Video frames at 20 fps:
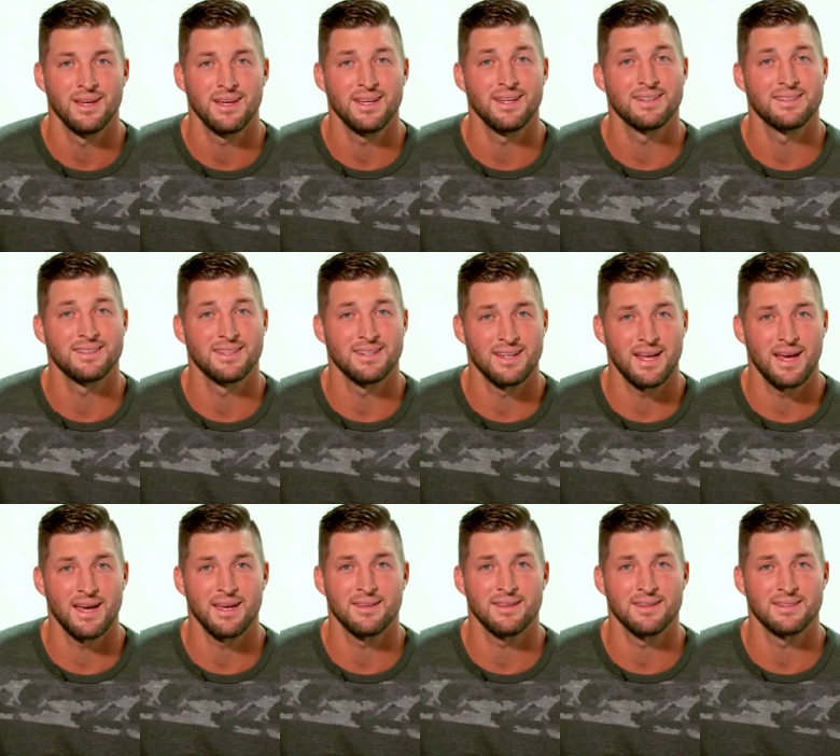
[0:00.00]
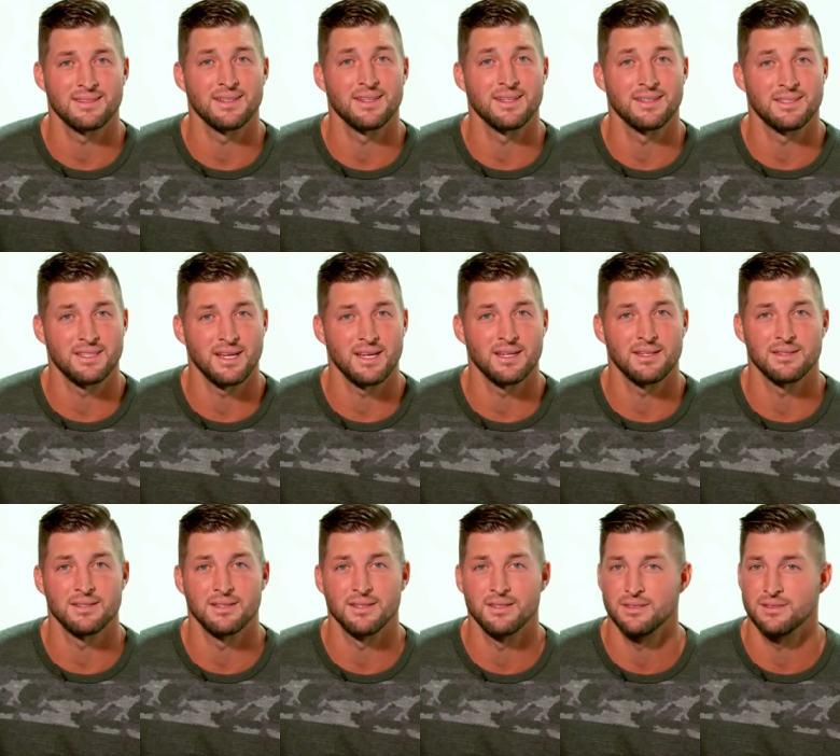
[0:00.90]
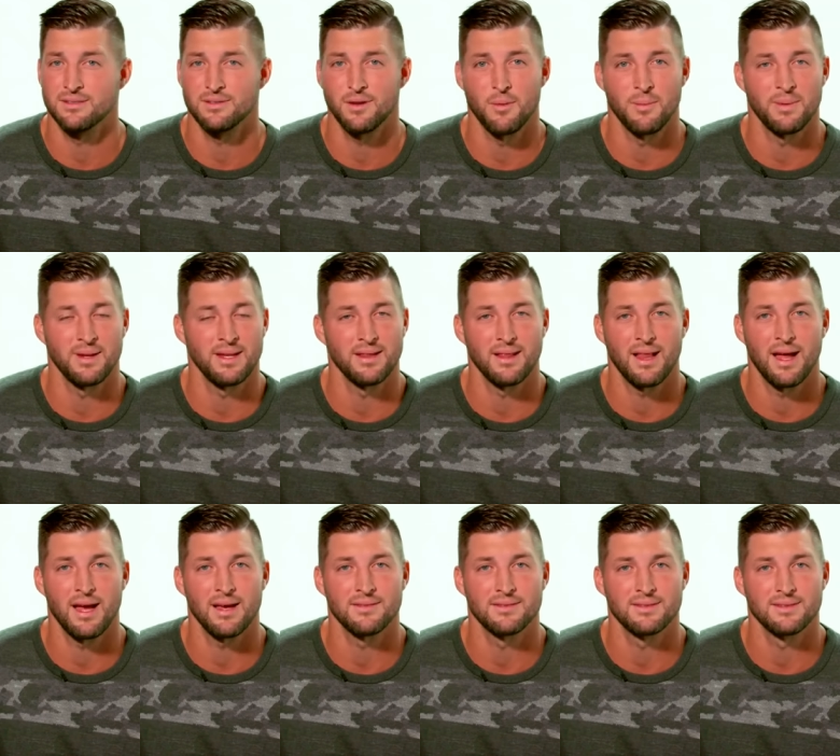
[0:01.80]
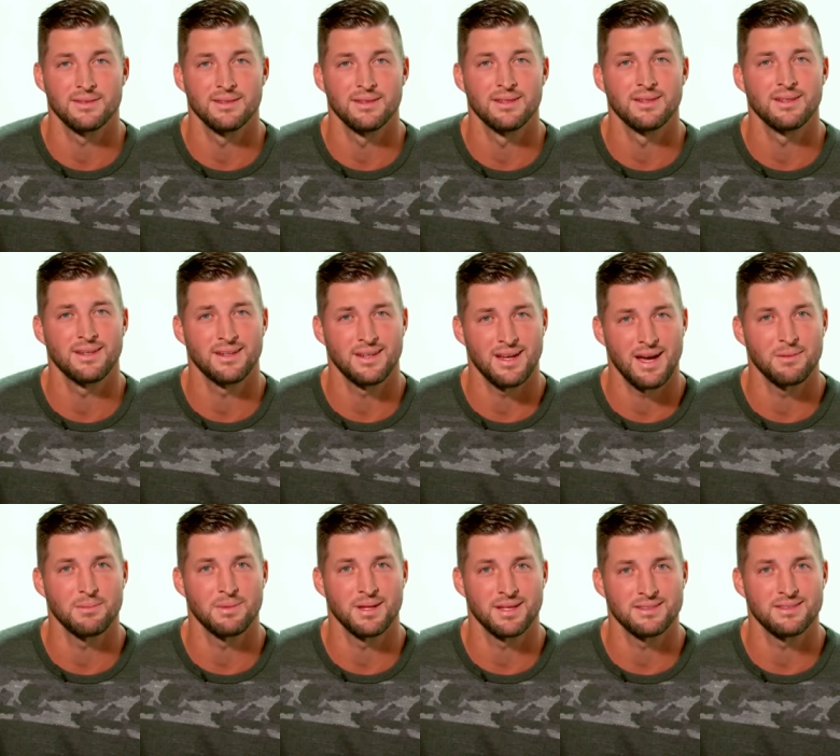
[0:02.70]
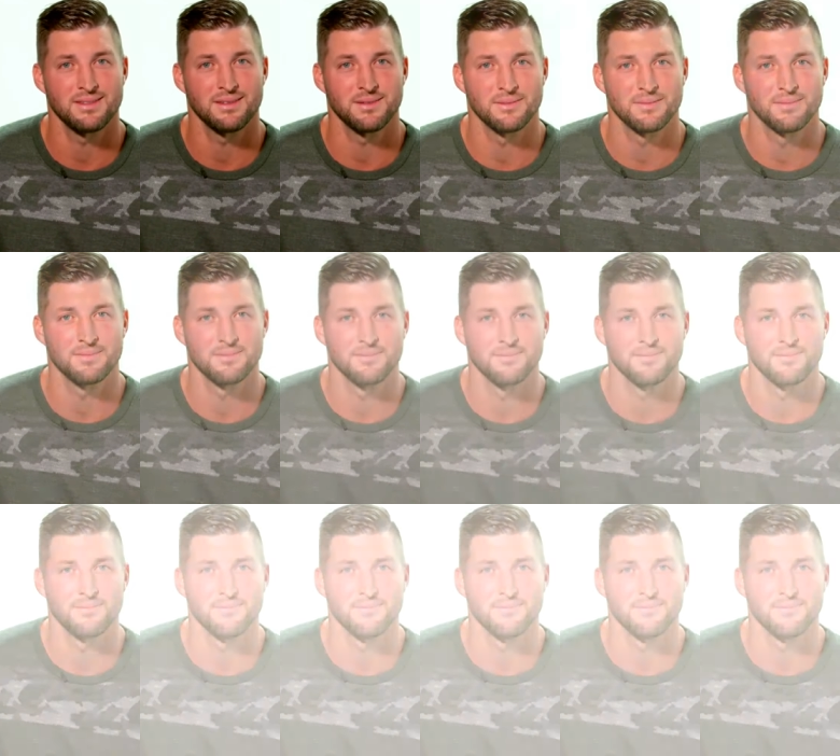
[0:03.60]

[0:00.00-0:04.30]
and it's a night that's going to change so many lives. God bless you.